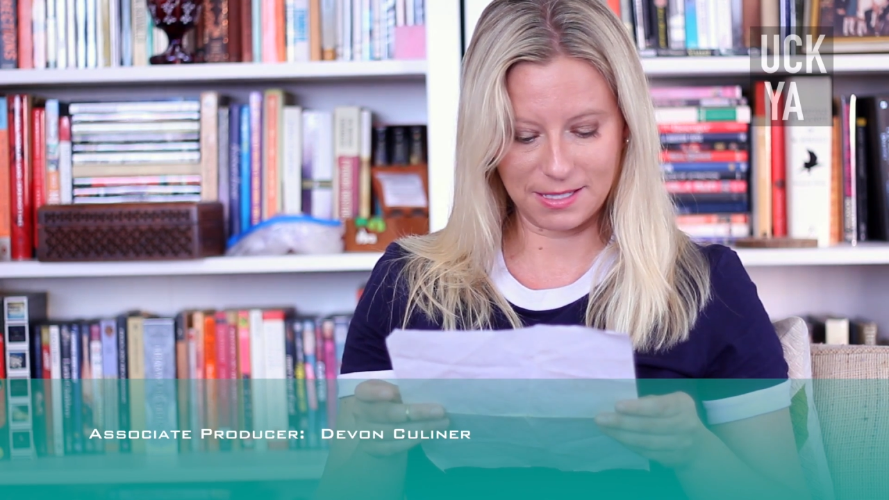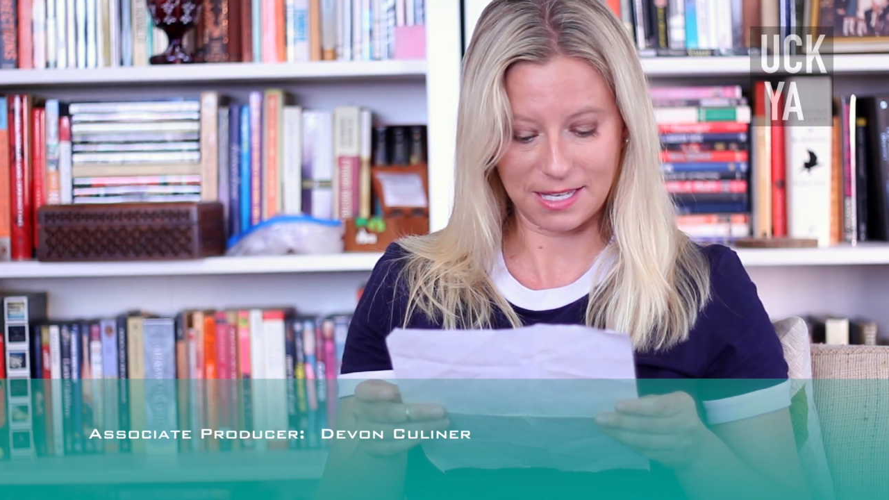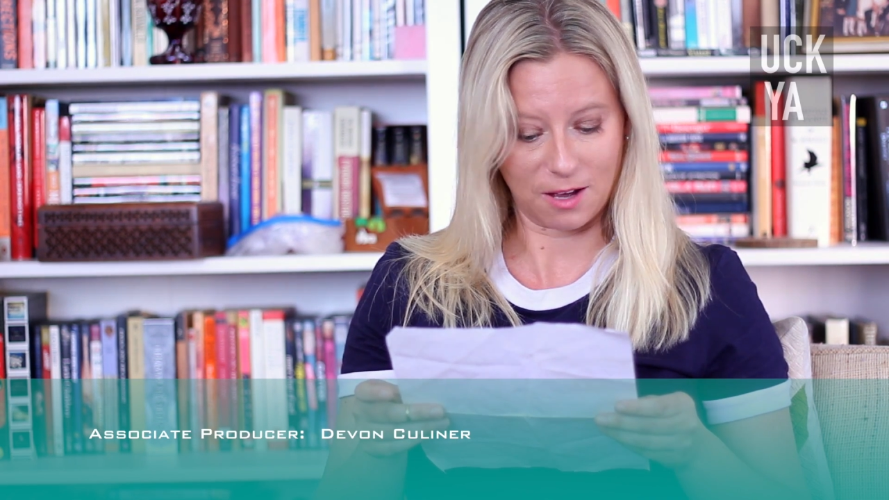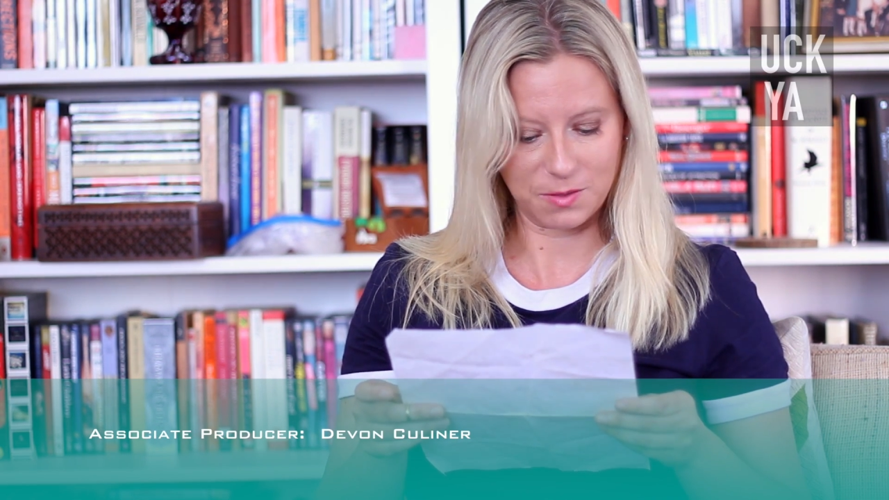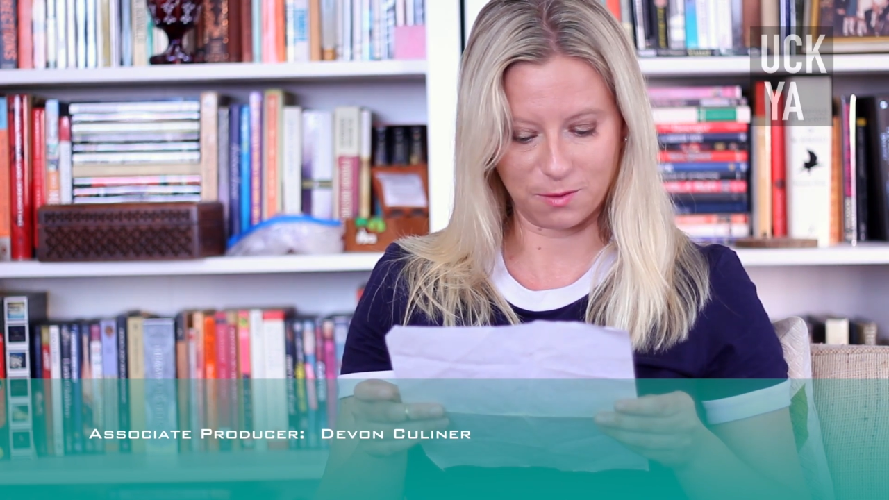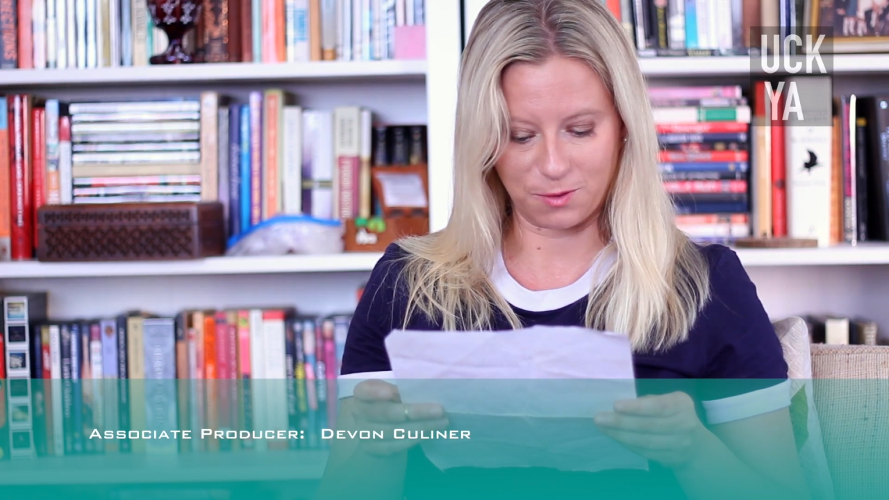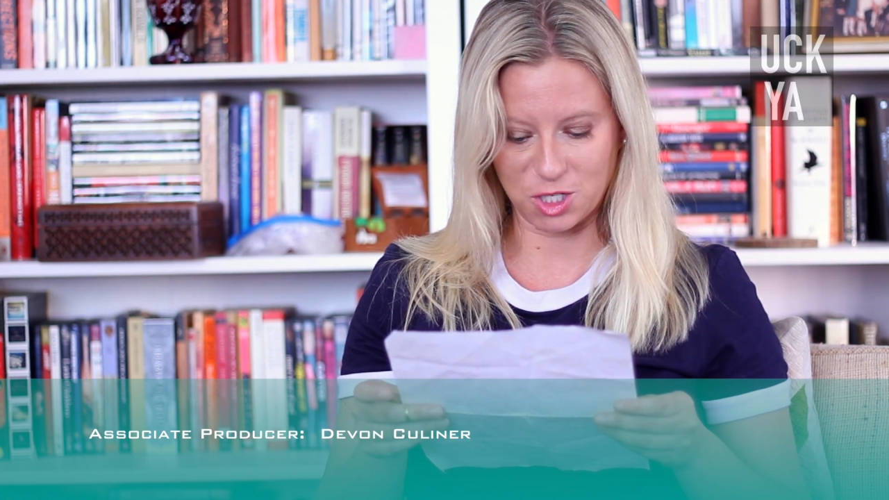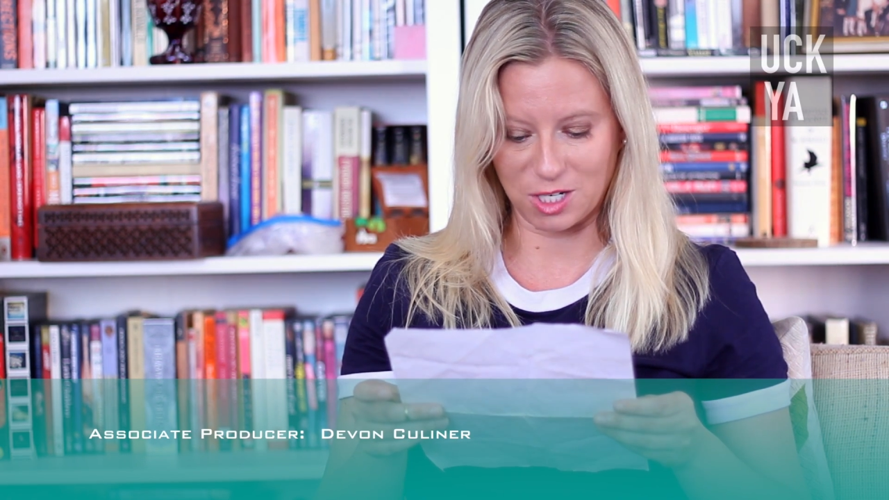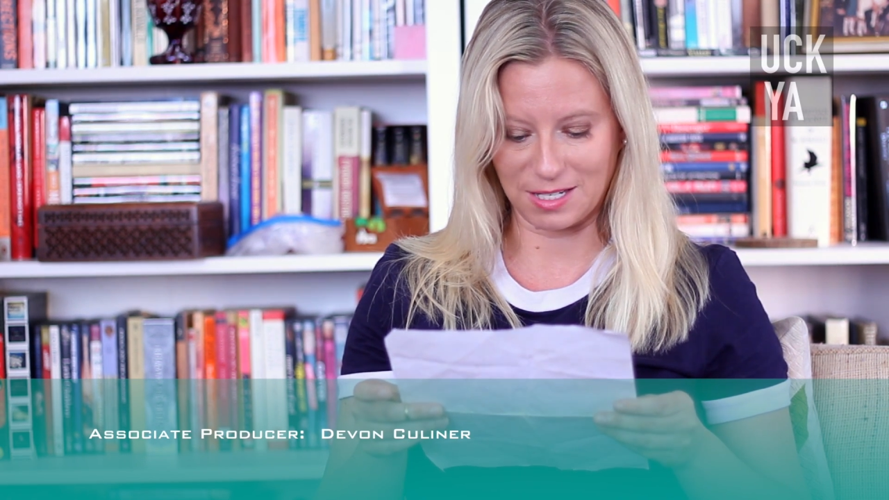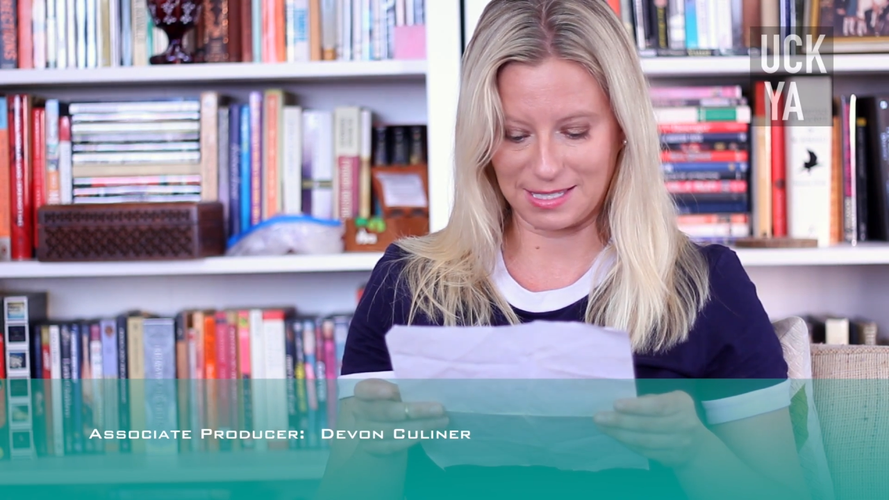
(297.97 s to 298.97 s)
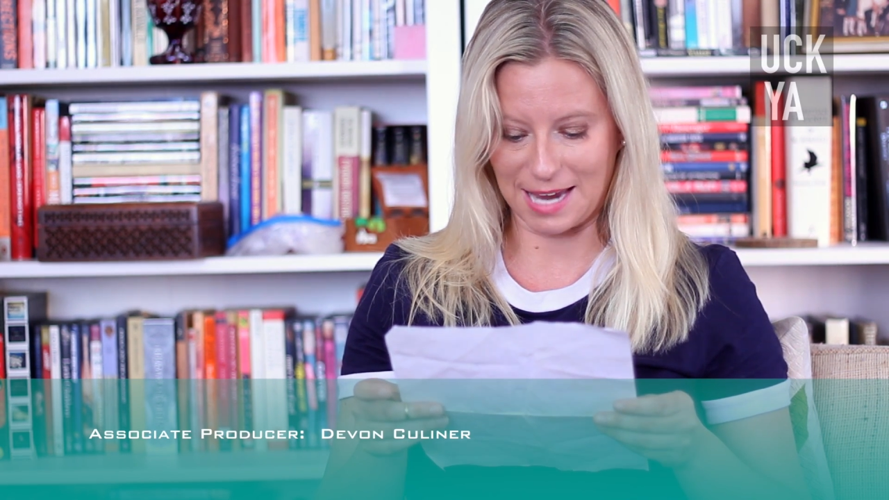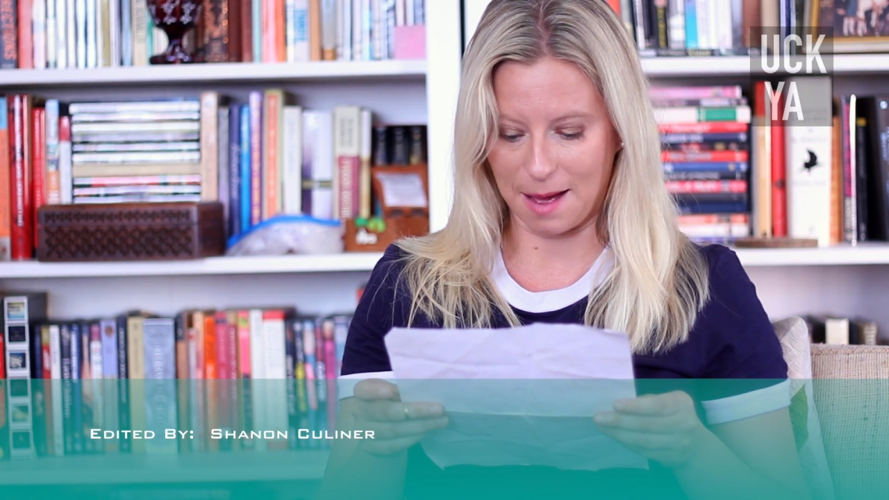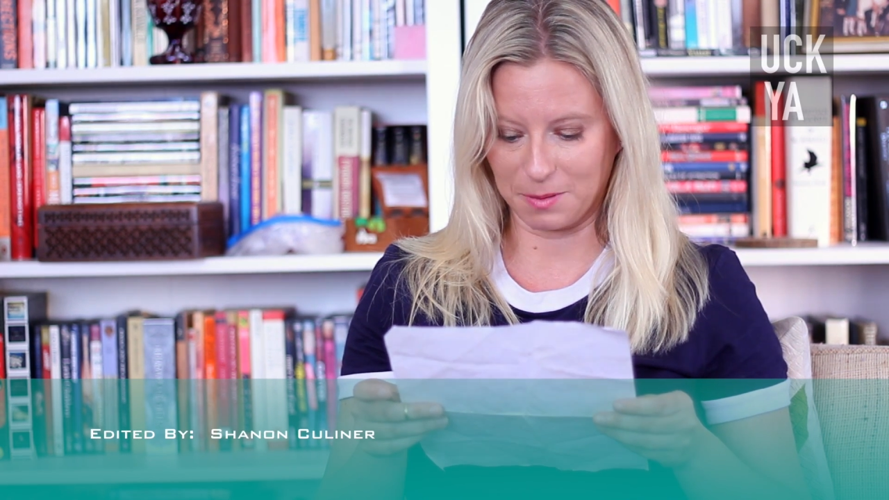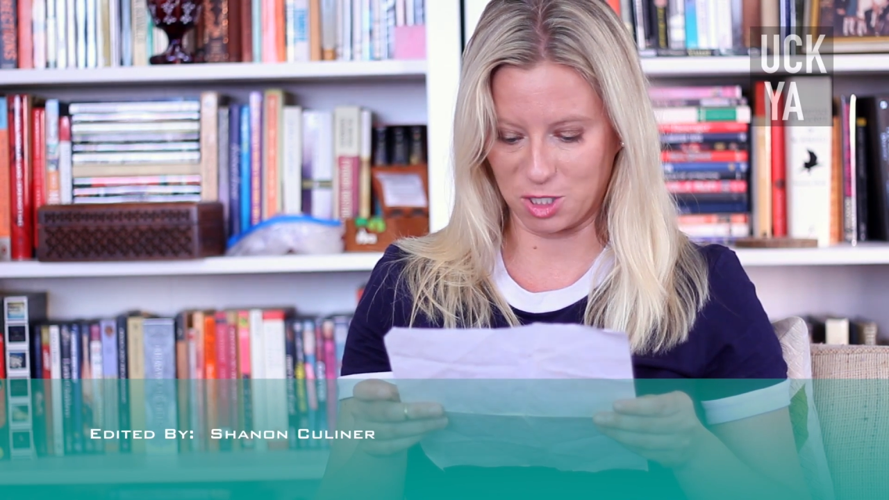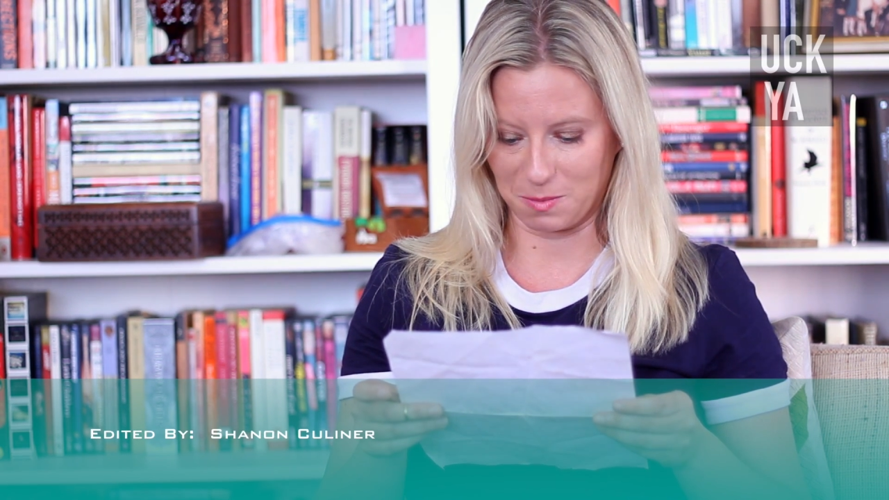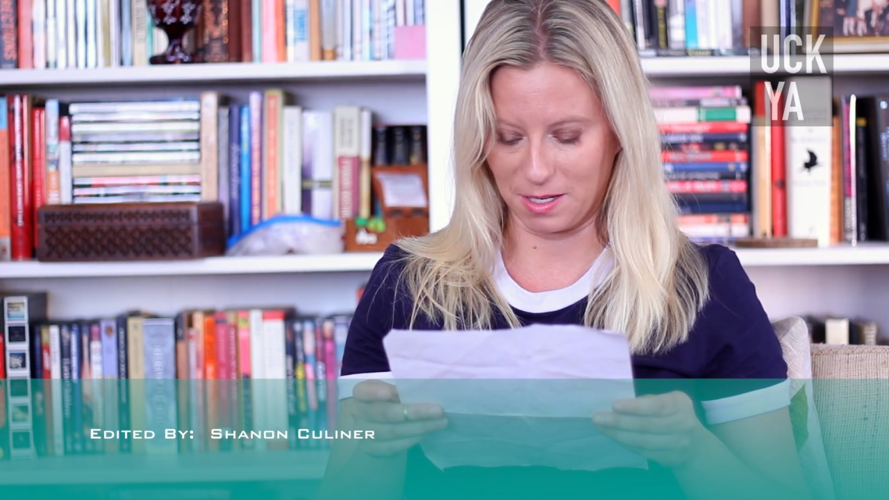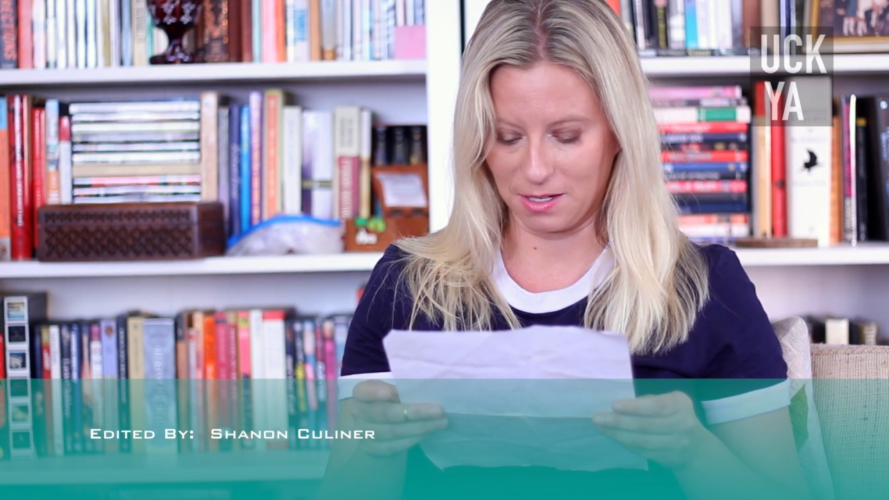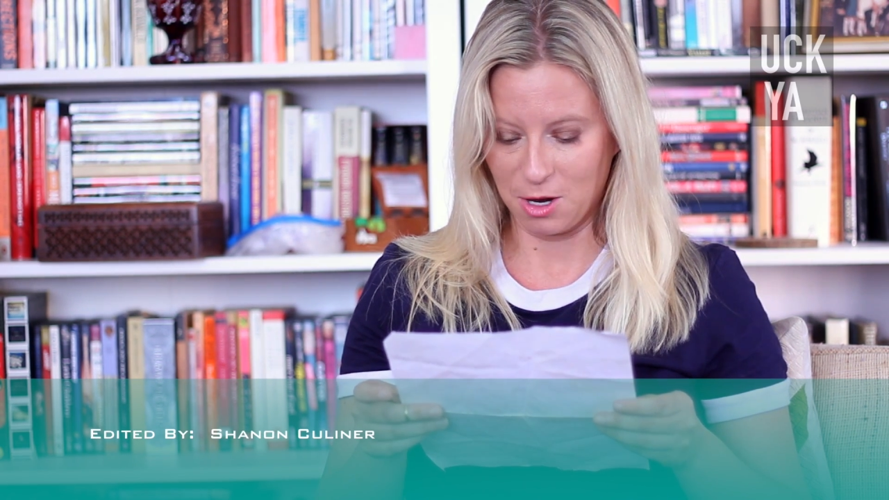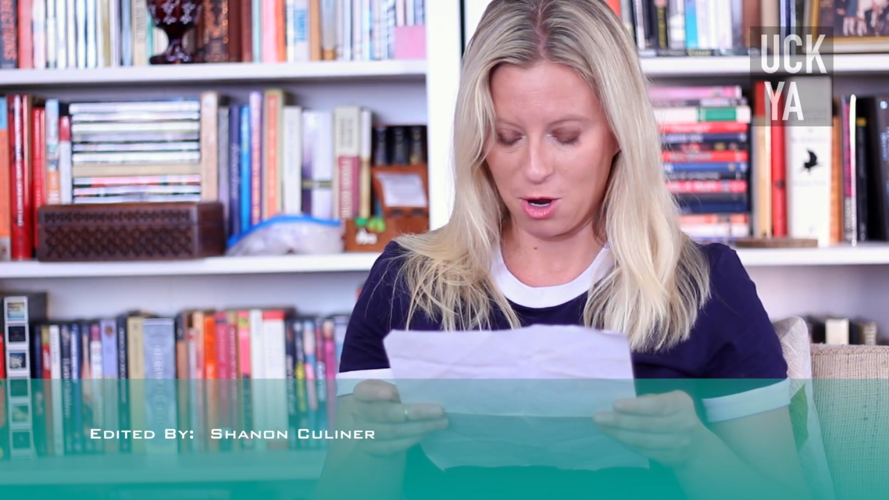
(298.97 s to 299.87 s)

self-sufficient establishment